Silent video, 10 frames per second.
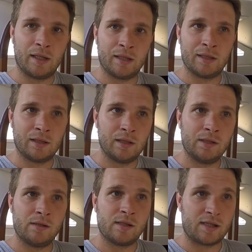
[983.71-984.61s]
and
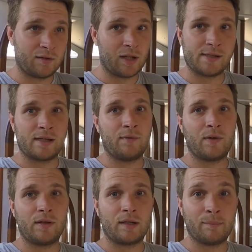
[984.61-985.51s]
sterilizing
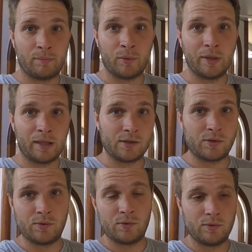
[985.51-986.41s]
everything and brewing it
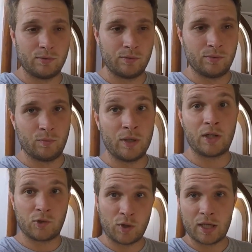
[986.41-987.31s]
to when you
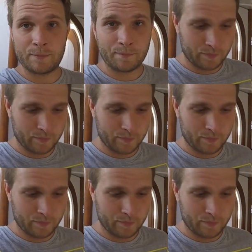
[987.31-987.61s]
can drink it.